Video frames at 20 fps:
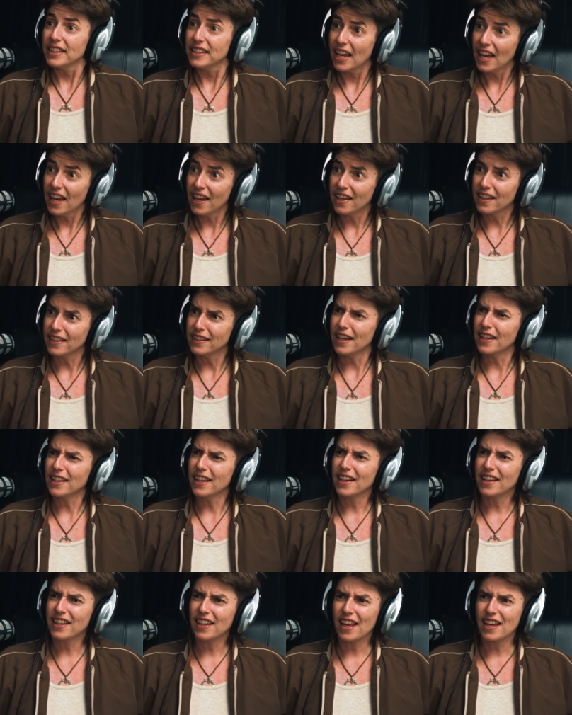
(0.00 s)
Yeah,
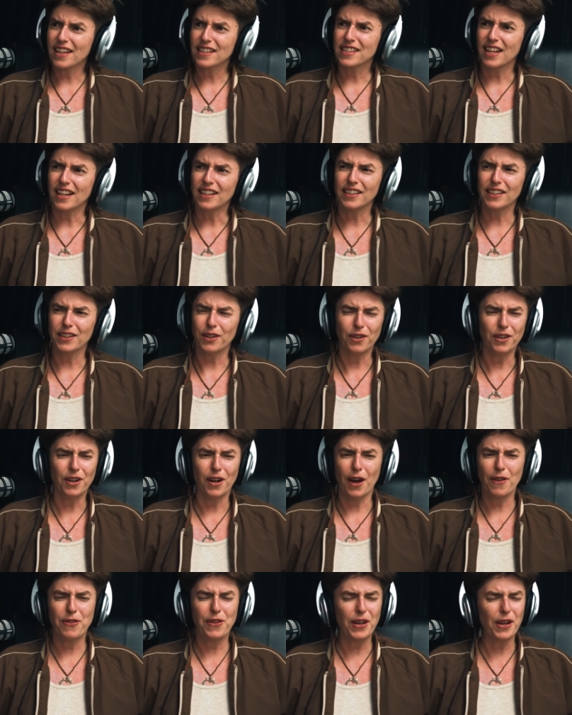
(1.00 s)
exactly. Oh,
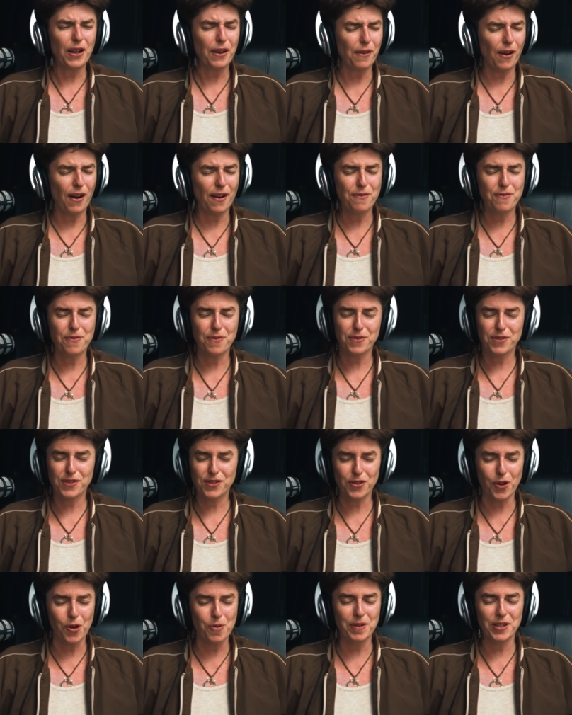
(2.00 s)
I think I've
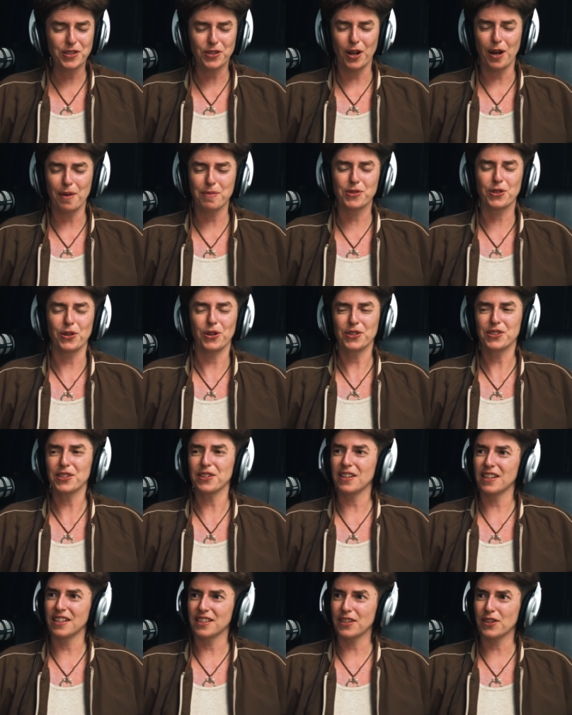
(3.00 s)
so many times
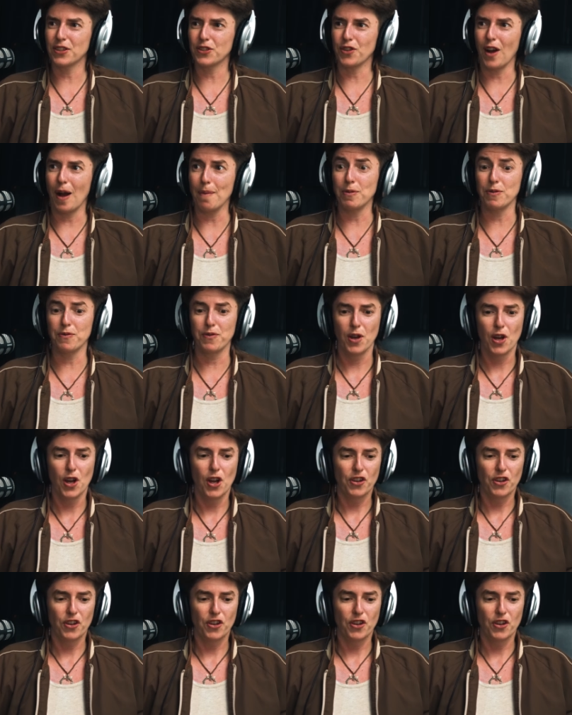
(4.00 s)
gotten into the trap of